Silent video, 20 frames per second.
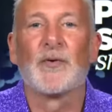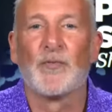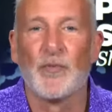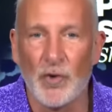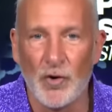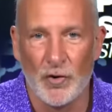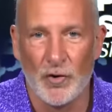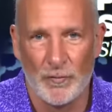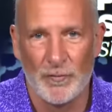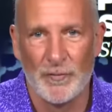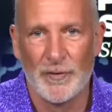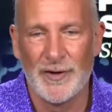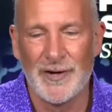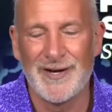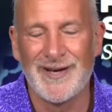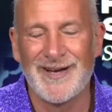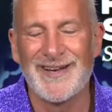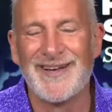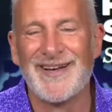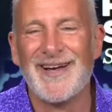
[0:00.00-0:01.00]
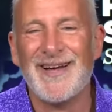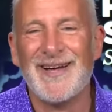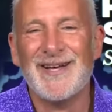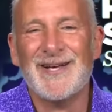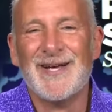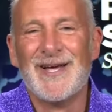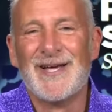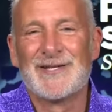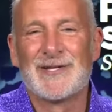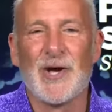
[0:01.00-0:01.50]
of room.
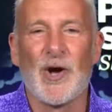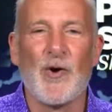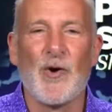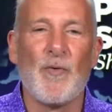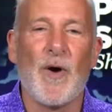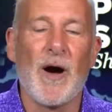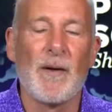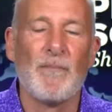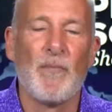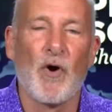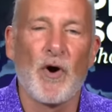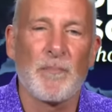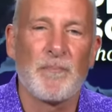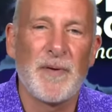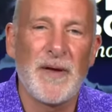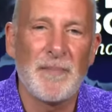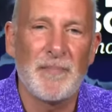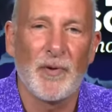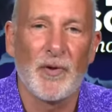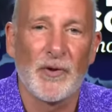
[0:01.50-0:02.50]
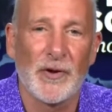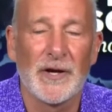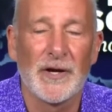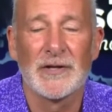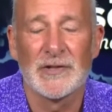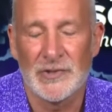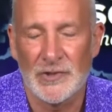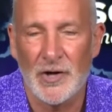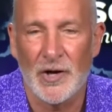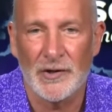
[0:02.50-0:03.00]
So uh, more people are going
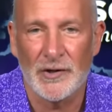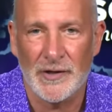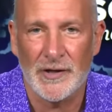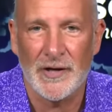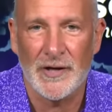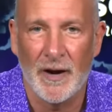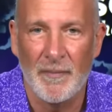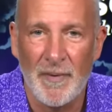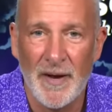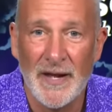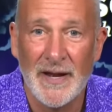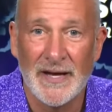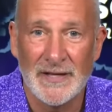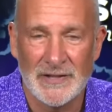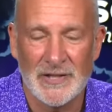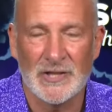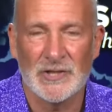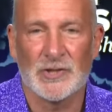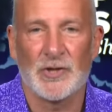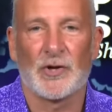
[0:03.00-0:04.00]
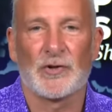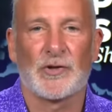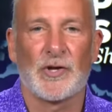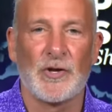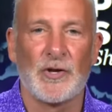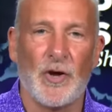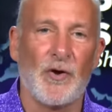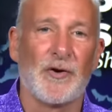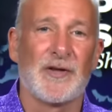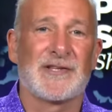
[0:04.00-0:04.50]
to start to come in as they start to
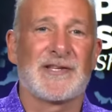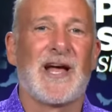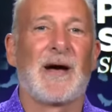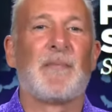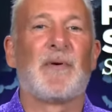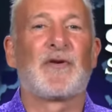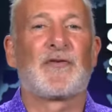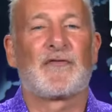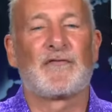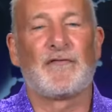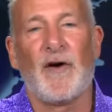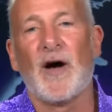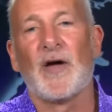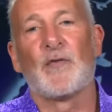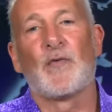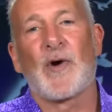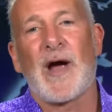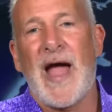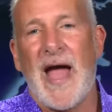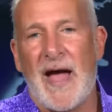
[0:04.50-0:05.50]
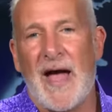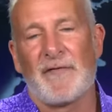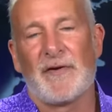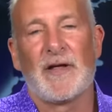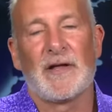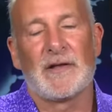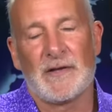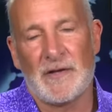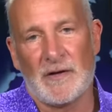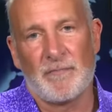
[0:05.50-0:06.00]
notice how much fun we're having
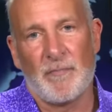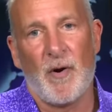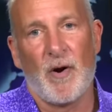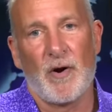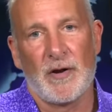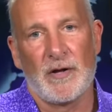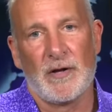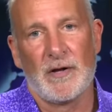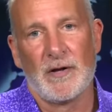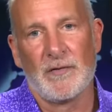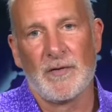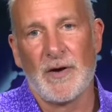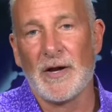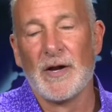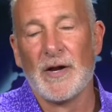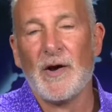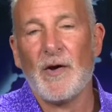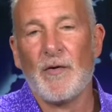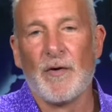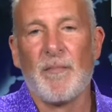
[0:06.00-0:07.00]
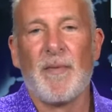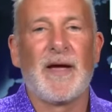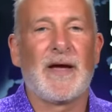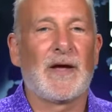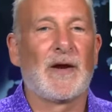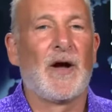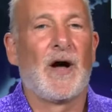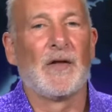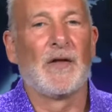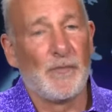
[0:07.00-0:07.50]
at this party. Right? We're
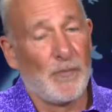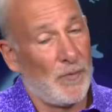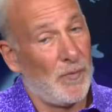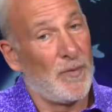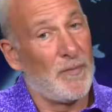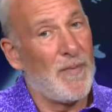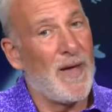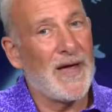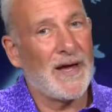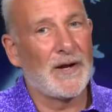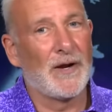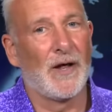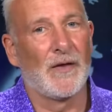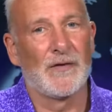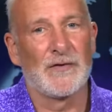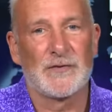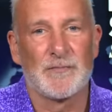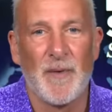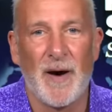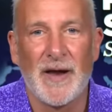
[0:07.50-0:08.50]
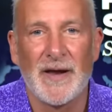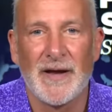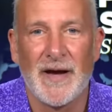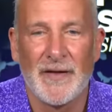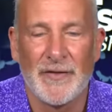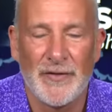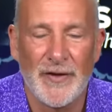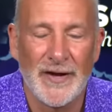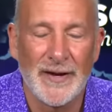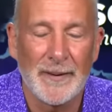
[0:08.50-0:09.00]
making all we're making all this money, I
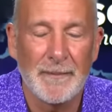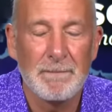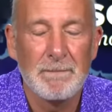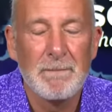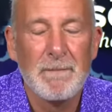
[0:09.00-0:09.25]
think,